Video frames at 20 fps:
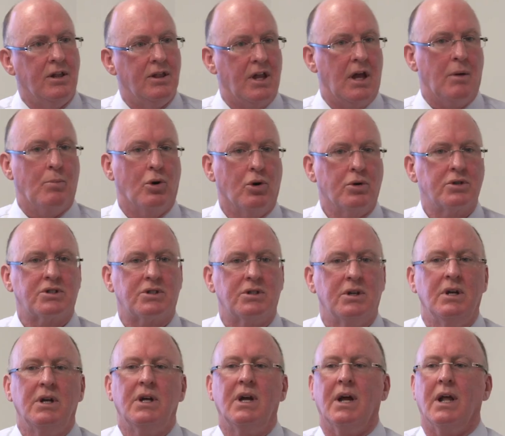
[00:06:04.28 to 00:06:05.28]
their books,
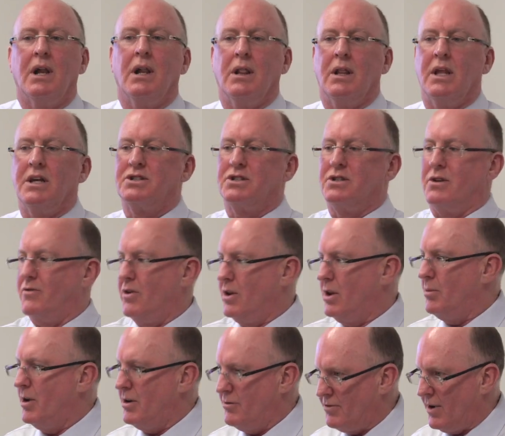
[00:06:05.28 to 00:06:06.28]
less
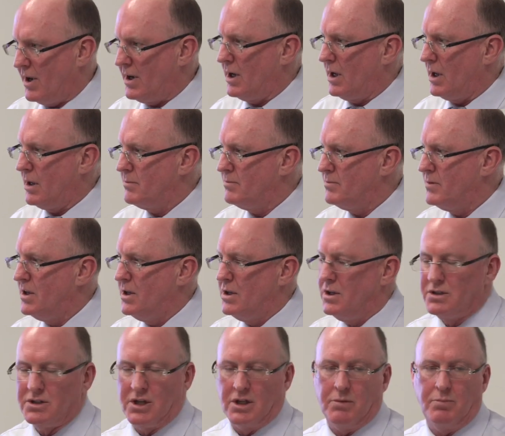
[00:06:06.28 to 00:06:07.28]
development funding.
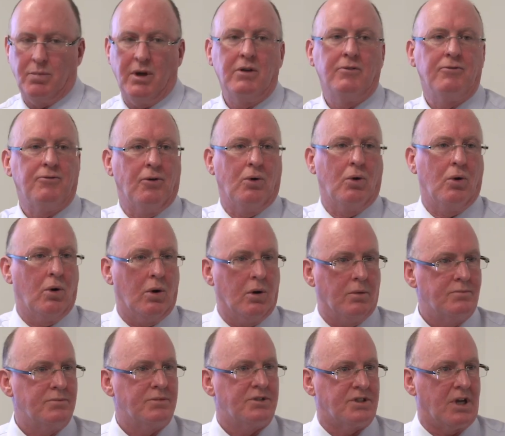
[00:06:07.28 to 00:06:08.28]
So the Big
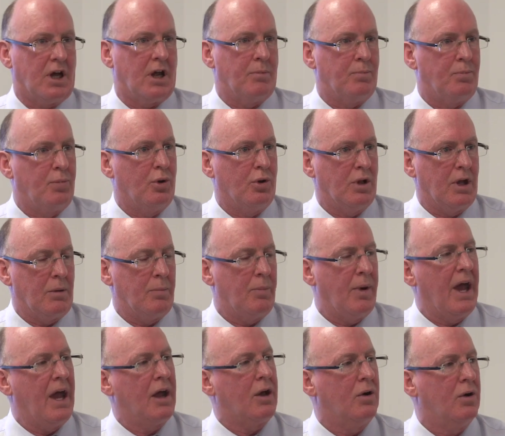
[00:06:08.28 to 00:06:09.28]
Four started pulling
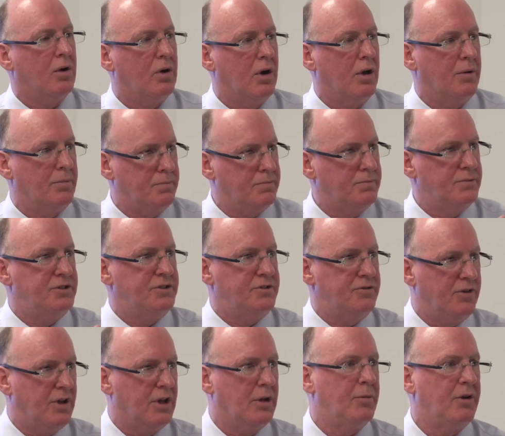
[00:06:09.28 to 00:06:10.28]
back on
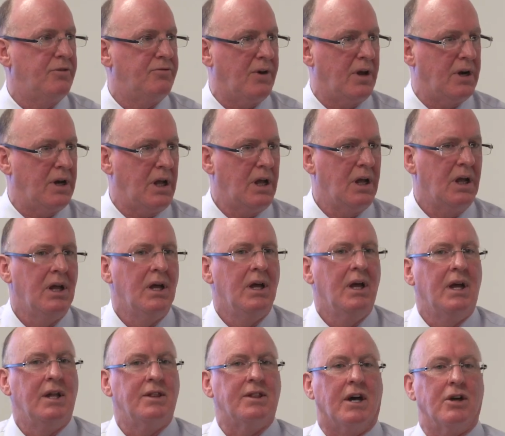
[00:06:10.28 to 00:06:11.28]
development funding.
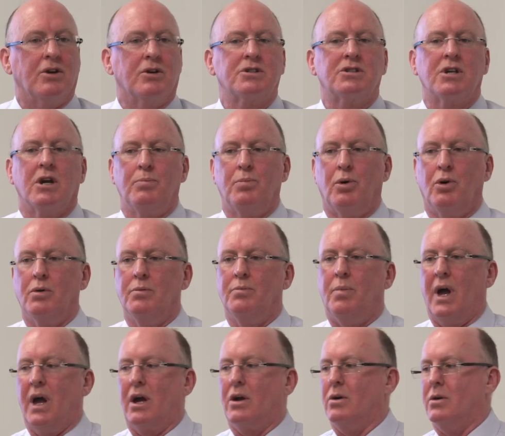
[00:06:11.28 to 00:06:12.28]
They also pulled
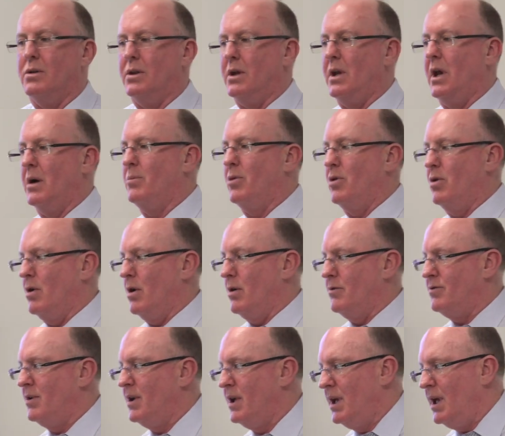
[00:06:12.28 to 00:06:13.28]
back on the number
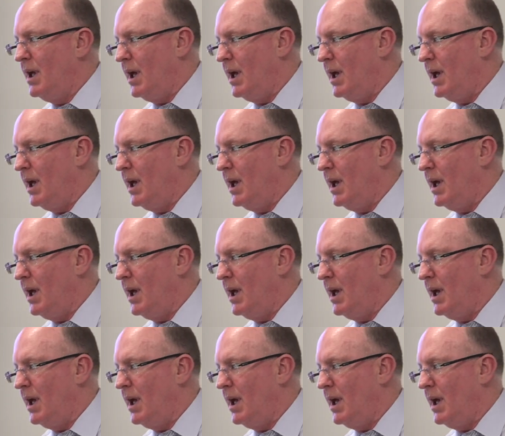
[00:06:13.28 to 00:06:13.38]
of